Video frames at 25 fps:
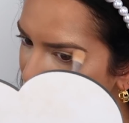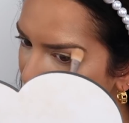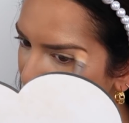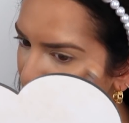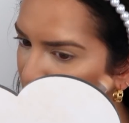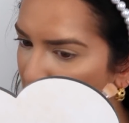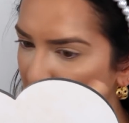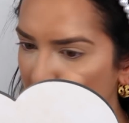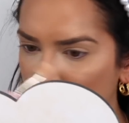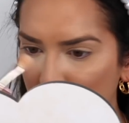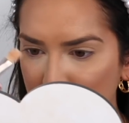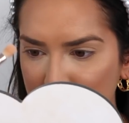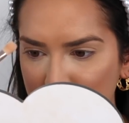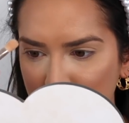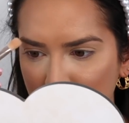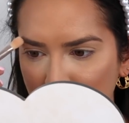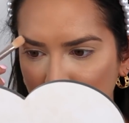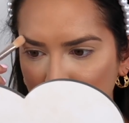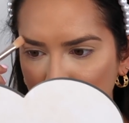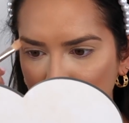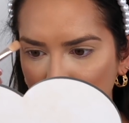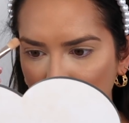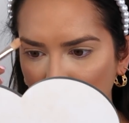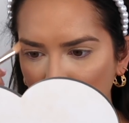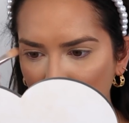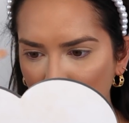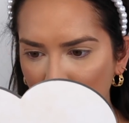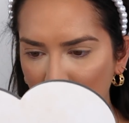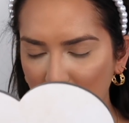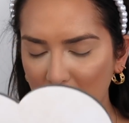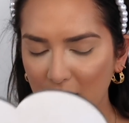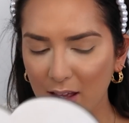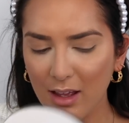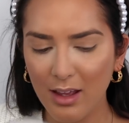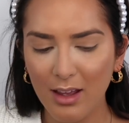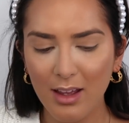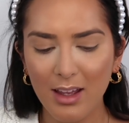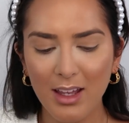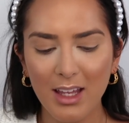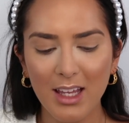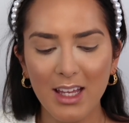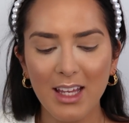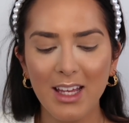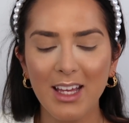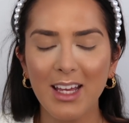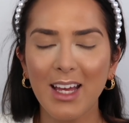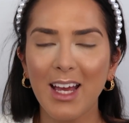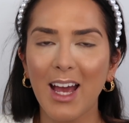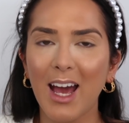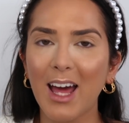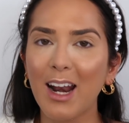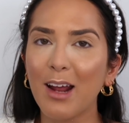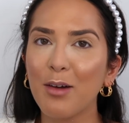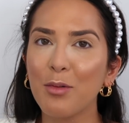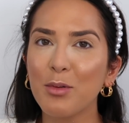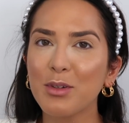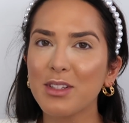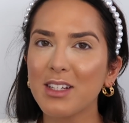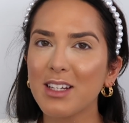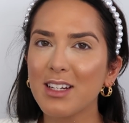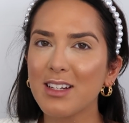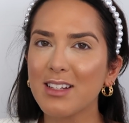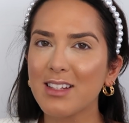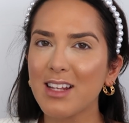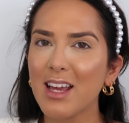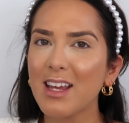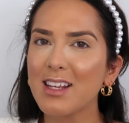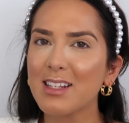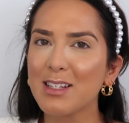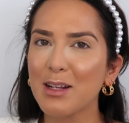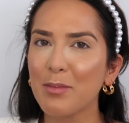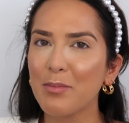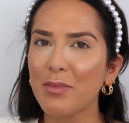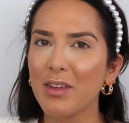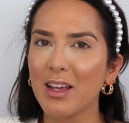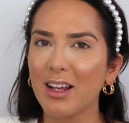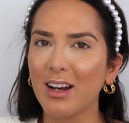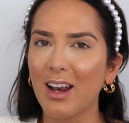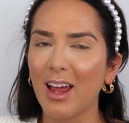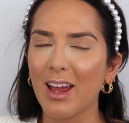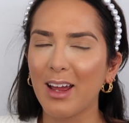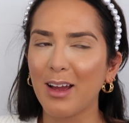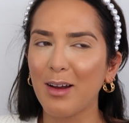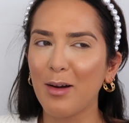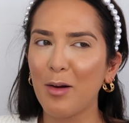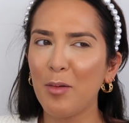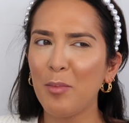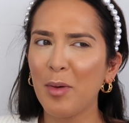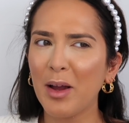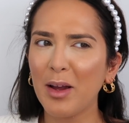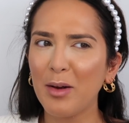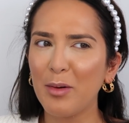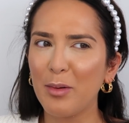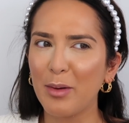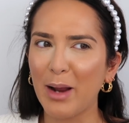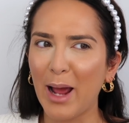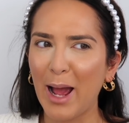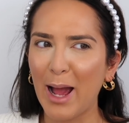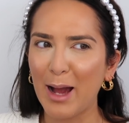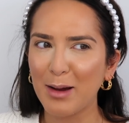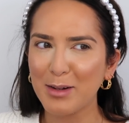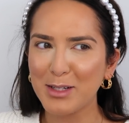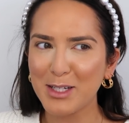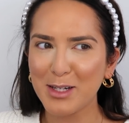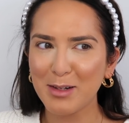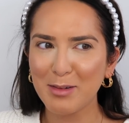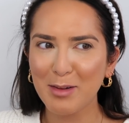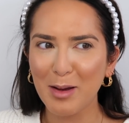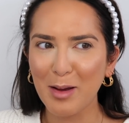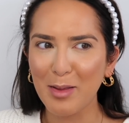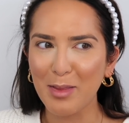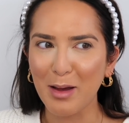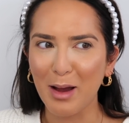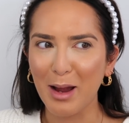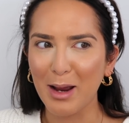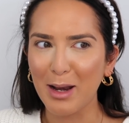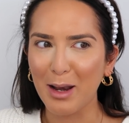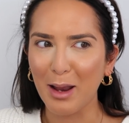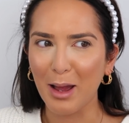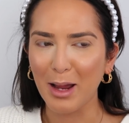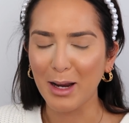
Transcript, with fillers: the number. I was like, yeah. And I was going to say something like, oh my god, how do you know that I